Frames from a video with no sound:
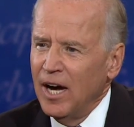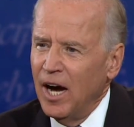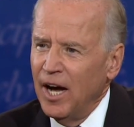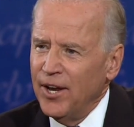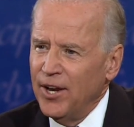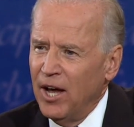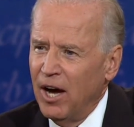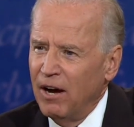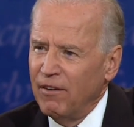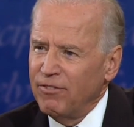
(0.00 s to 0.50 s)

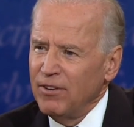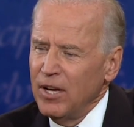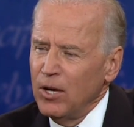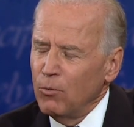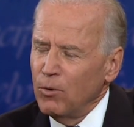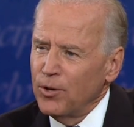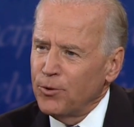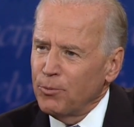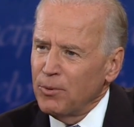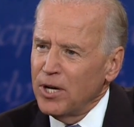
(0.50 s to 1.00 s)
enough.
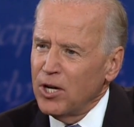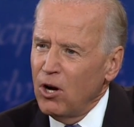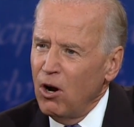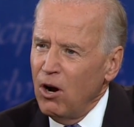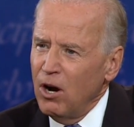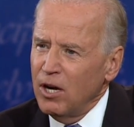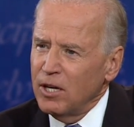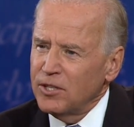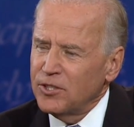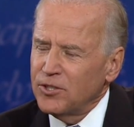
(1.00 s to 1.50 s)
With
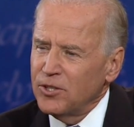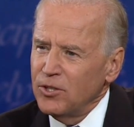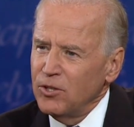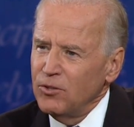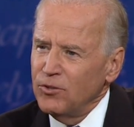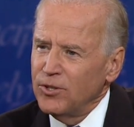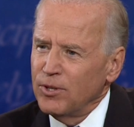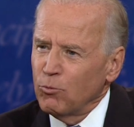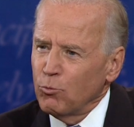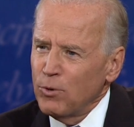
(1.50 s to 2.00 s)
regard to
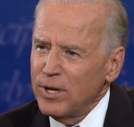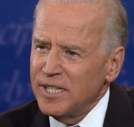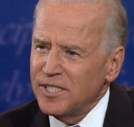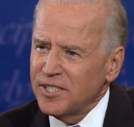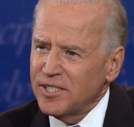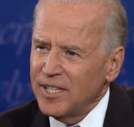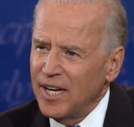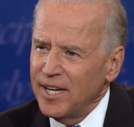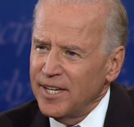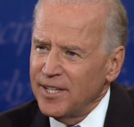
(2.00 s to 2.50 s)
the
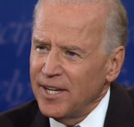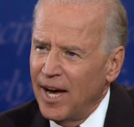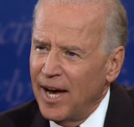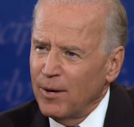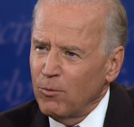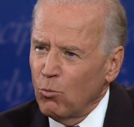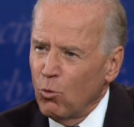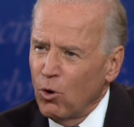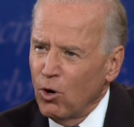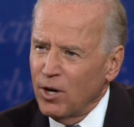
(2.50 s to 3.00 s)
reset
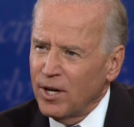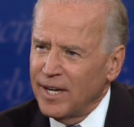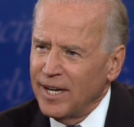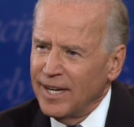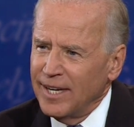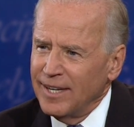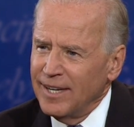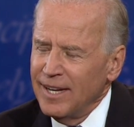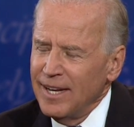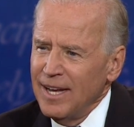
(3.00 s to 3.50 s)
not
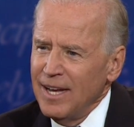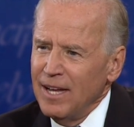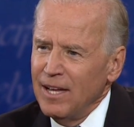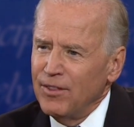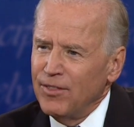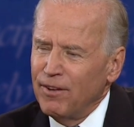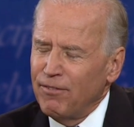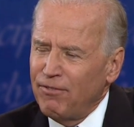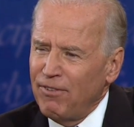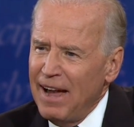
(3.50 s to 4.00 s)
working,
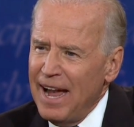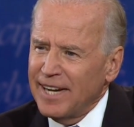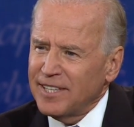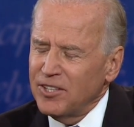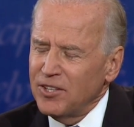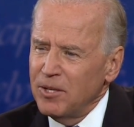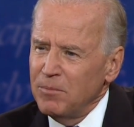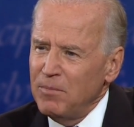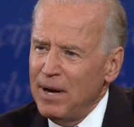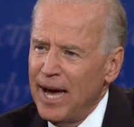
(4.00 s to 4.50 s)
the fact
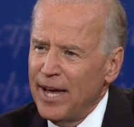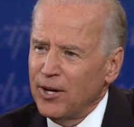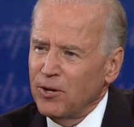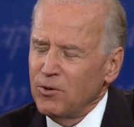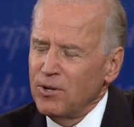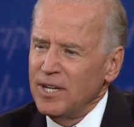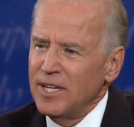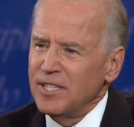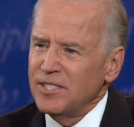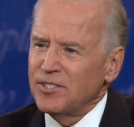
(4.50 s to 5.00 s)
of the matter
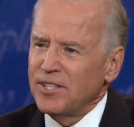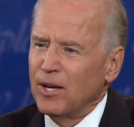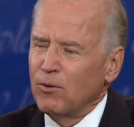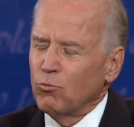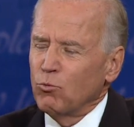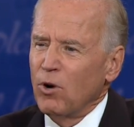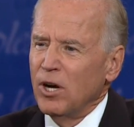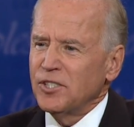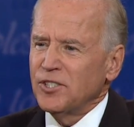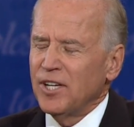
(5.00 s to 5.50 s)
is that
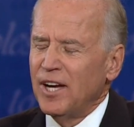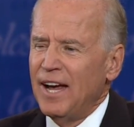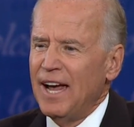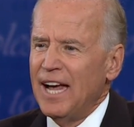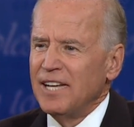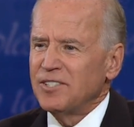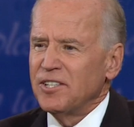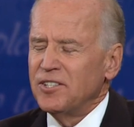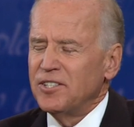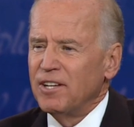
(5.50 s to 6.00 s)
Russia
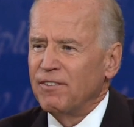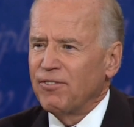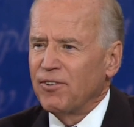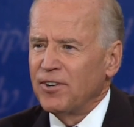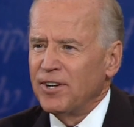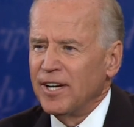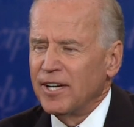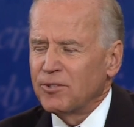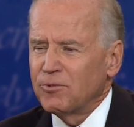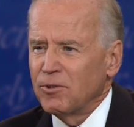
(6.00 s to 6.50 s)
has a
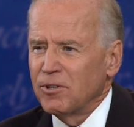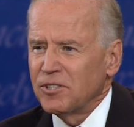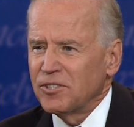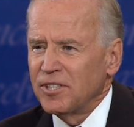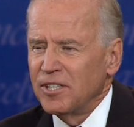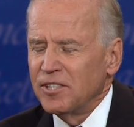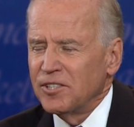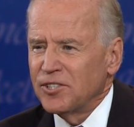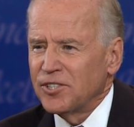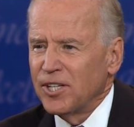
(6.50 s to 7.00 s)
different interest
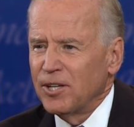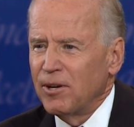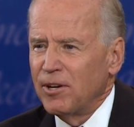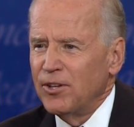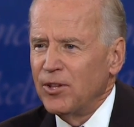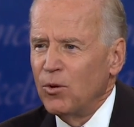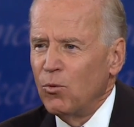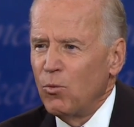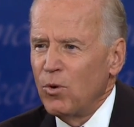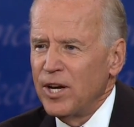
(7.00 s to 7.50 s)
in Syria
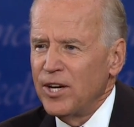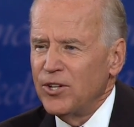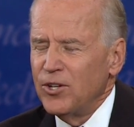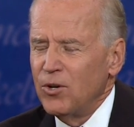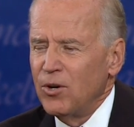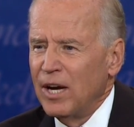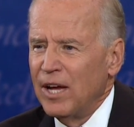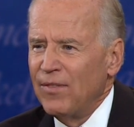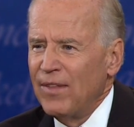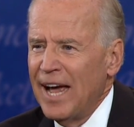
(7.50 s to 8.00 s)
than we
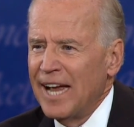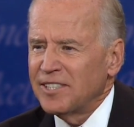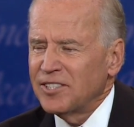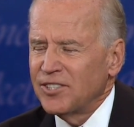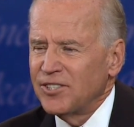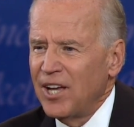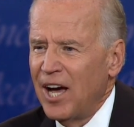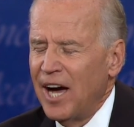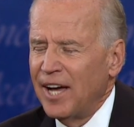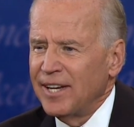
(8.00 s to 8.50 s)
do, and that's
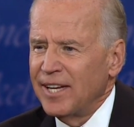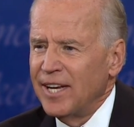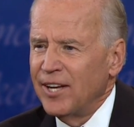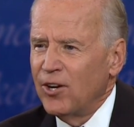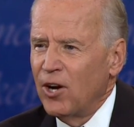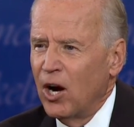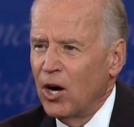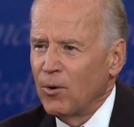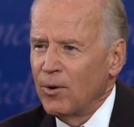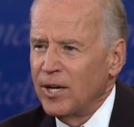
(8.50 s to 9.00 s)
not in
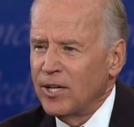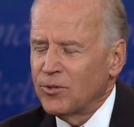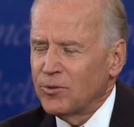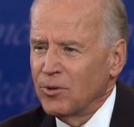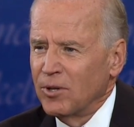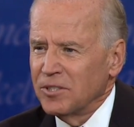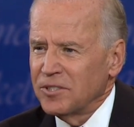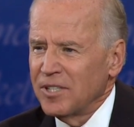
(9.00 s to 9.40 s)
our interest.